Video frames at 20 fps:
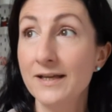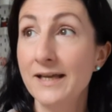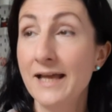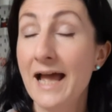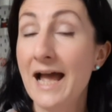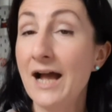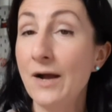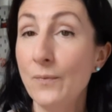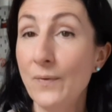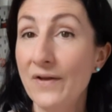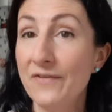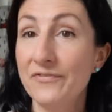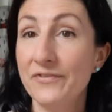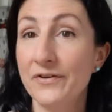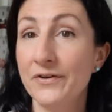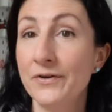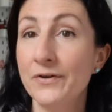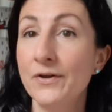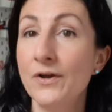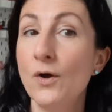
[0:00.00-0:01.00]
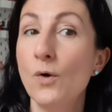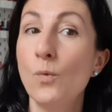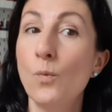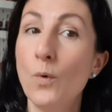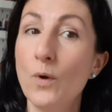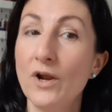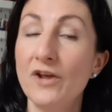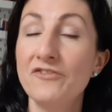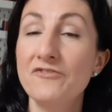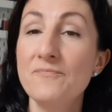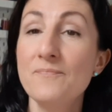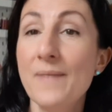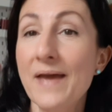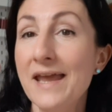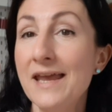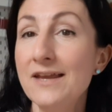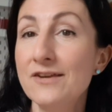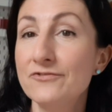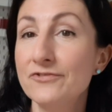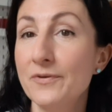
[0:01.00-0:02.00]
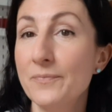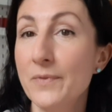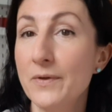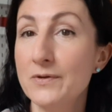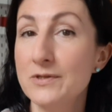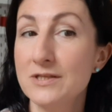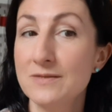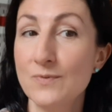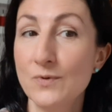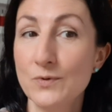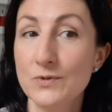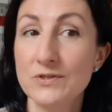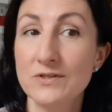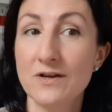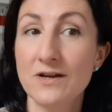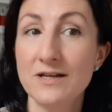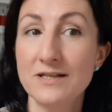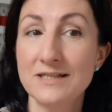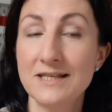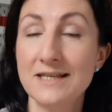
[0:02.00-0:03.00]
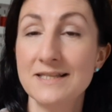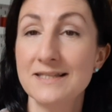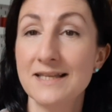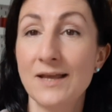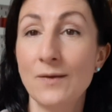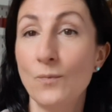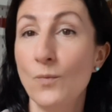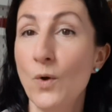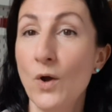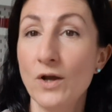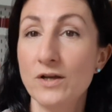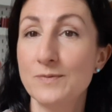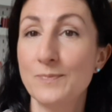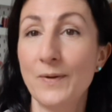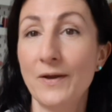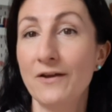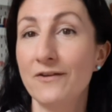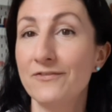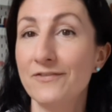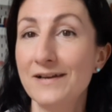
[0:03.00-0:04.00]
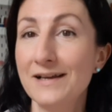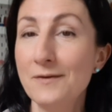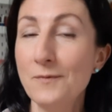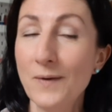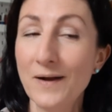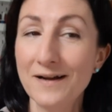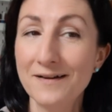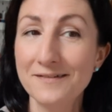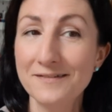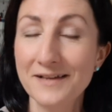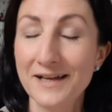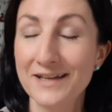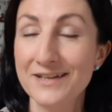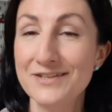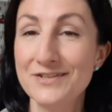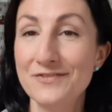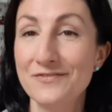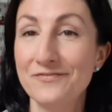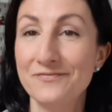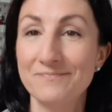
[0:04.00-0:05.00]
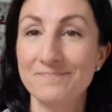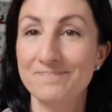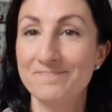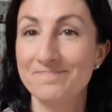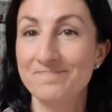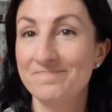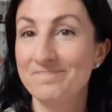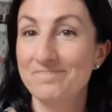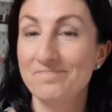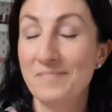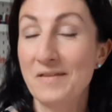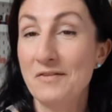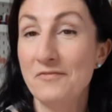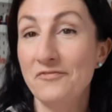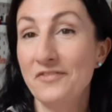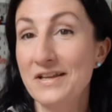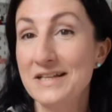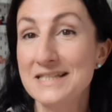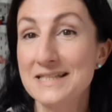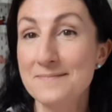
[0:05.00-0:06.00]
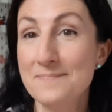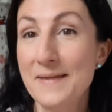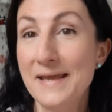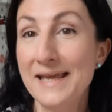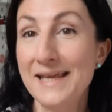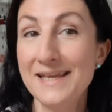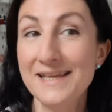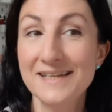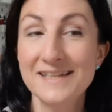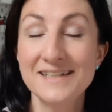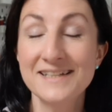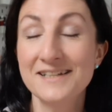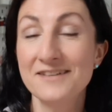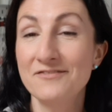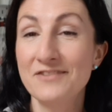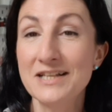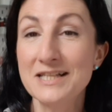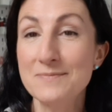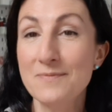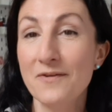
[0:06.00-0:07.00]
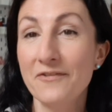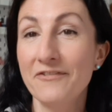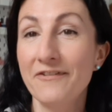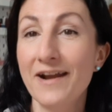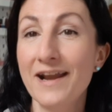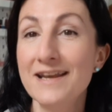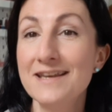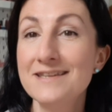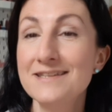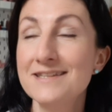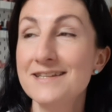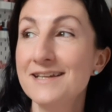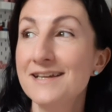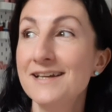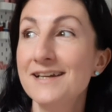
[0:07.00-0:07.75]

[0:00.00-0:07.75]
However, what I've made from those small sizes worked perfectly well, and it fits me, fits my friend.